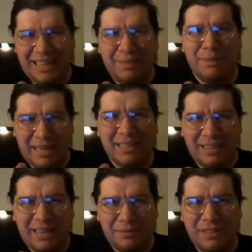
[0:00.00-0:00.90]
I gotta admit,
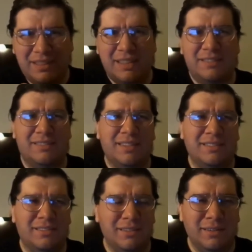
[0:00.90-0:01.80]
I laughed at that
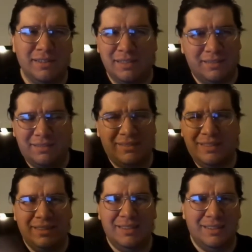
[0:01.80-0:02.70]
scene too, because
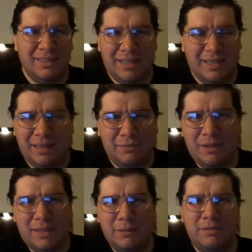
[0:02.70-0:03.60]
that's, I,
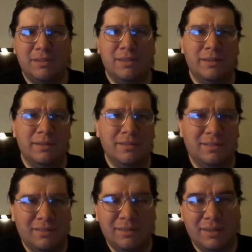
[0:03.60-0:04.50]
I, thought that was
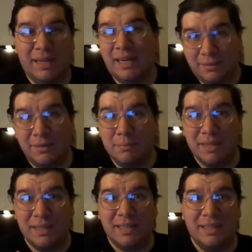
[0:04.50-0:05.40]
hilarious. I have to
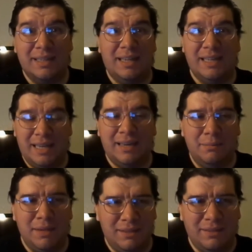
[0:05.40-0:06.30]
admit. I, I
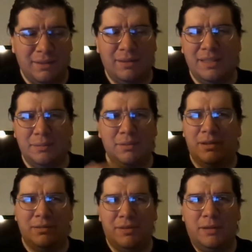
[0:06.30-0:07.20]
gotta admit, though,
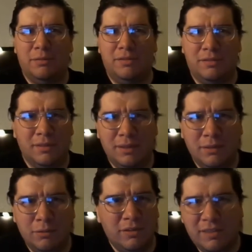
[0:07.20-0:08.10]
even though I thought it was
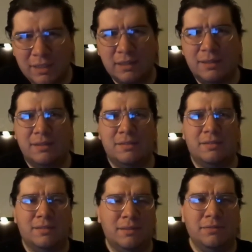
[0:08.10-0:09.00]

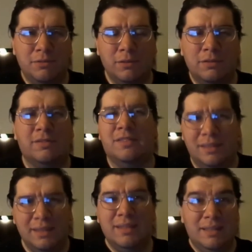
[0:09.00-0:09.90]
ridiculous at
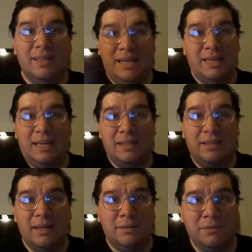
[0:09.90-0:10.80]
first, I,
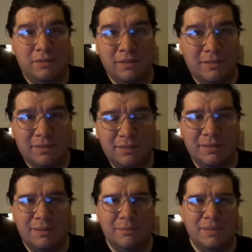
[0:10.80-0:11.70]
I laughed just
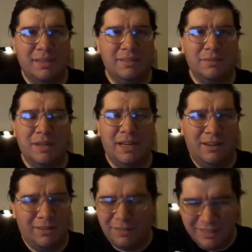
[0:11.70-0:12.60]
because of
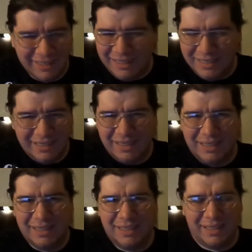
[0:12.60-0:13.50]
how
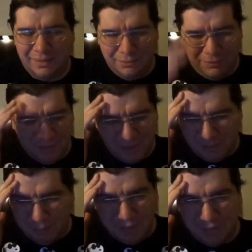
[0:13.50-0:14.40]
how
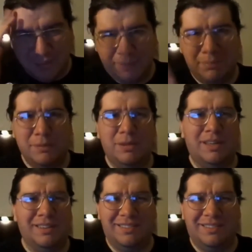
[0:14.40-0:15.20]
fucking messed up it